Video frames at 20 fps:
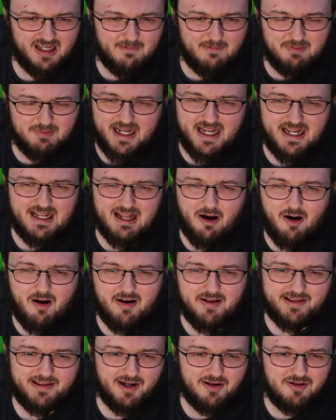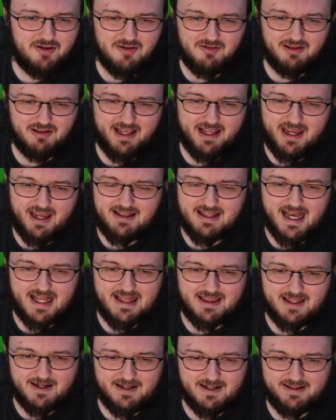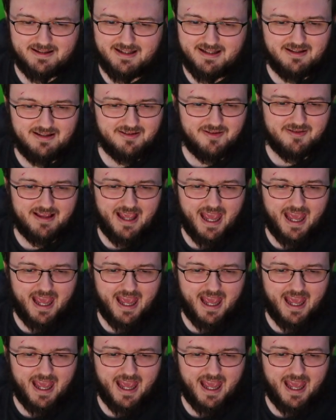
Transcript: But then also you're saying that the Steelers